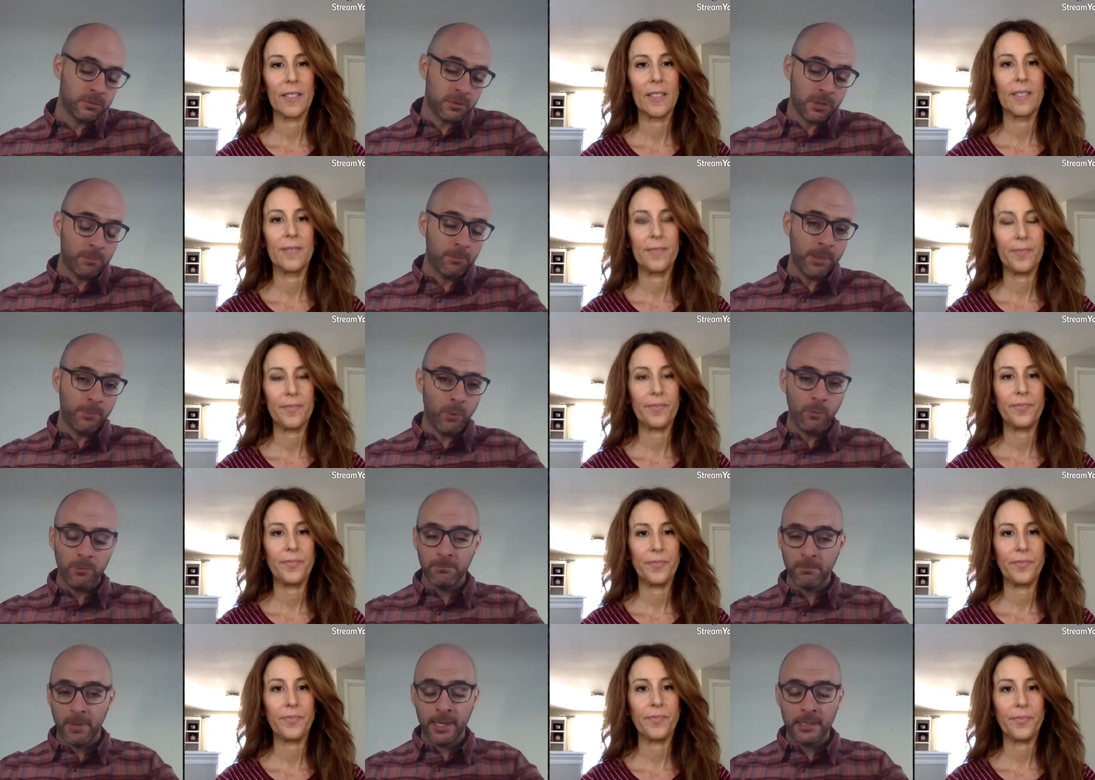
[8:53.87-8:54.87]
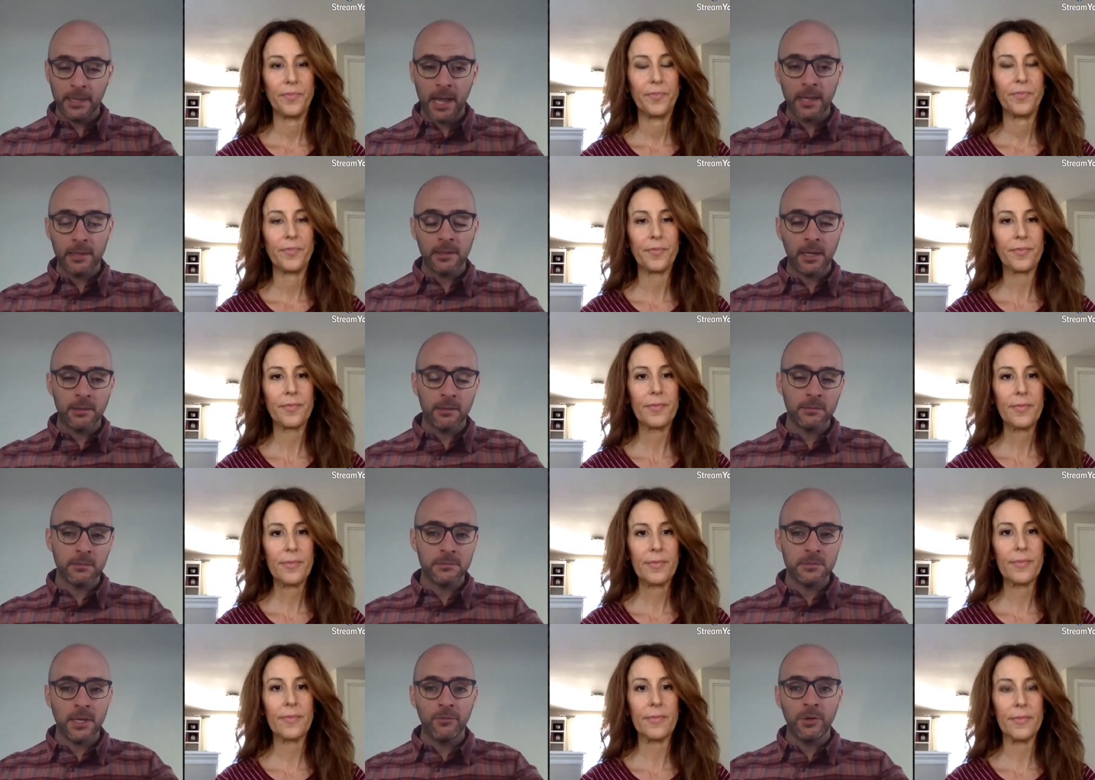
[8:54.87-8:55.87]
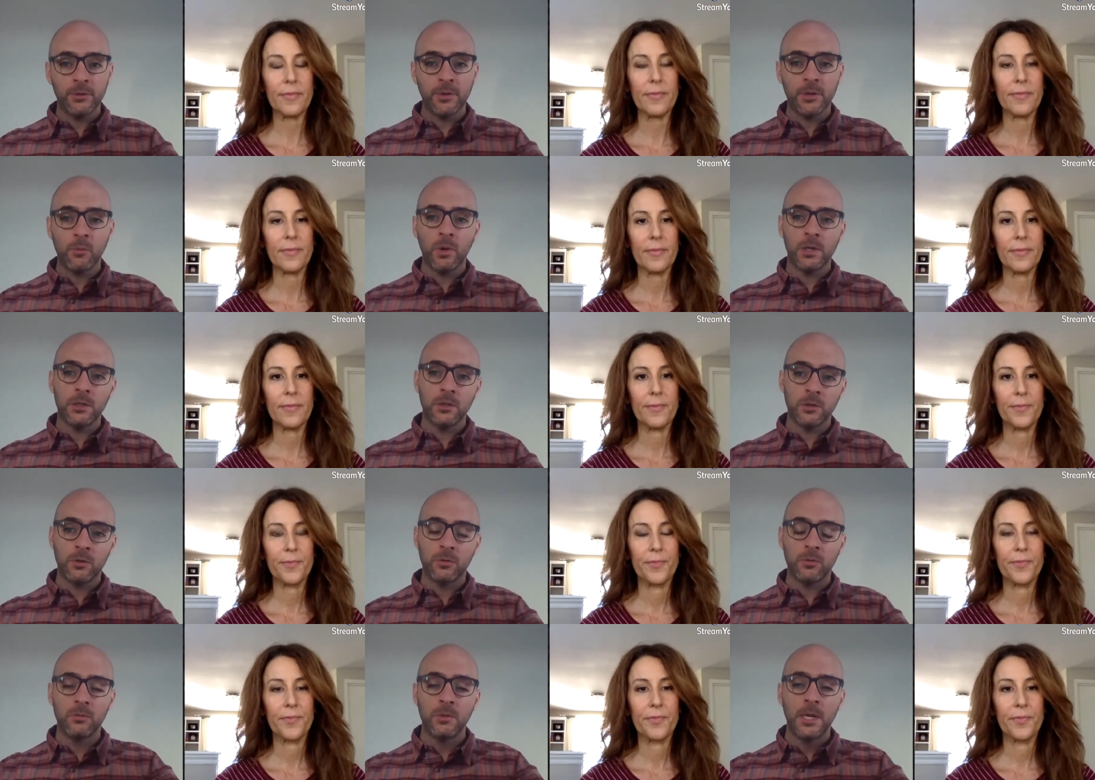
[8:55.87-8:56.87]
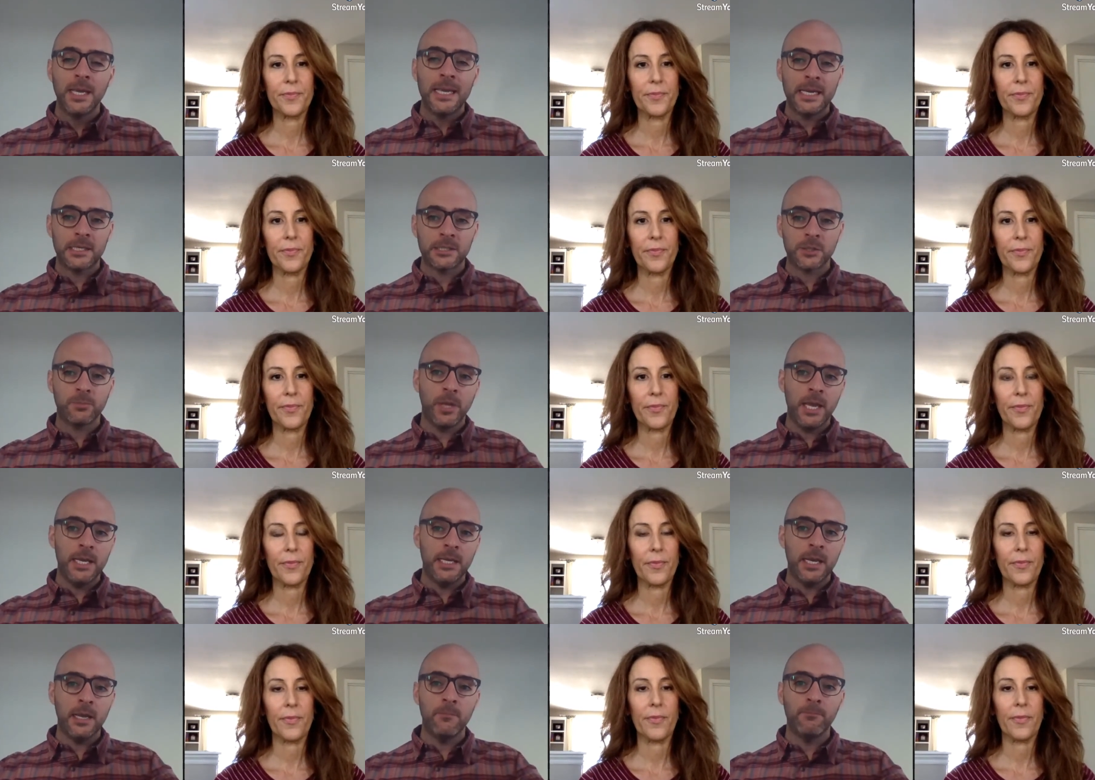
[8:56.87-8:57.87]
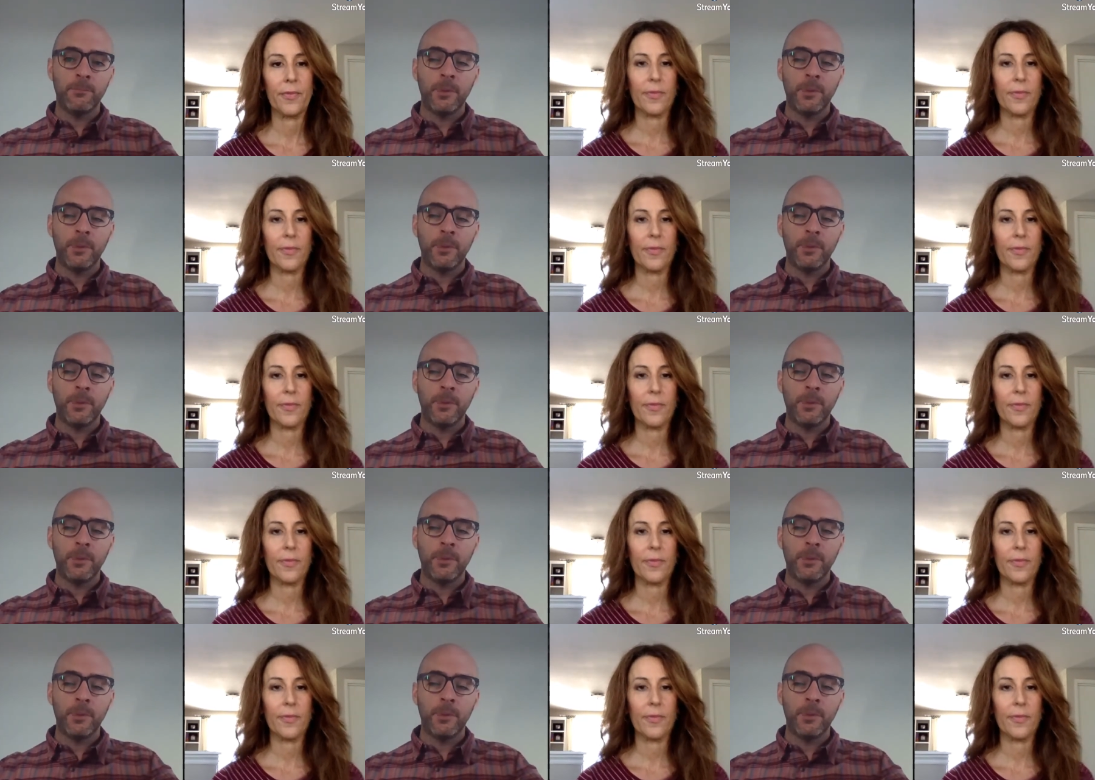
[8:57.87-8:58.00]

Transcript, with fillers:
Speaker 1: Some people might not, and I definitely want you to explain it.